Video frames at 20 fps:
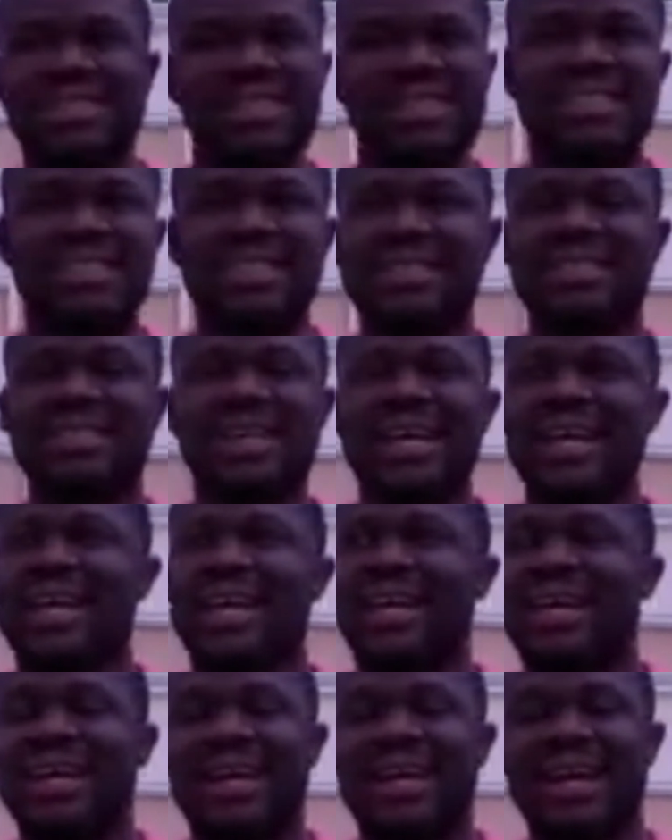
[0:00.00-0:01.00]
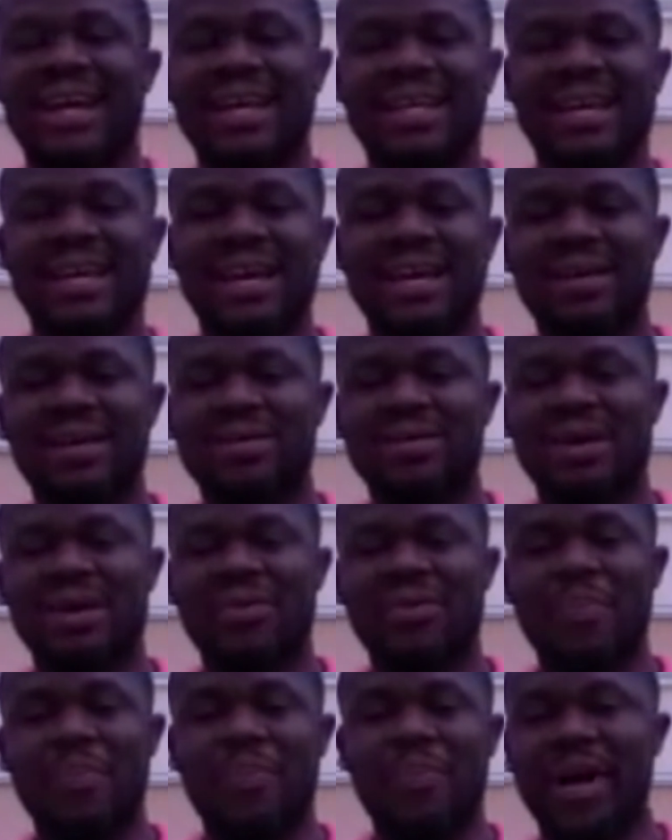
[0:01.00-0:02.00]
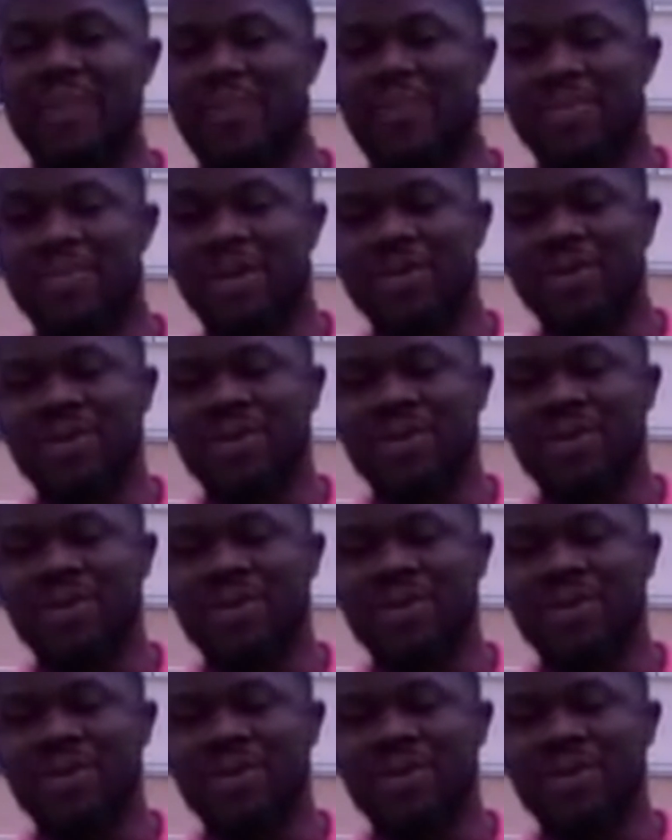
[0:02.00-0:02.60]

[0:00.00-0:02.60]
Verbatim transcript: it's it's. Yeah, we pray people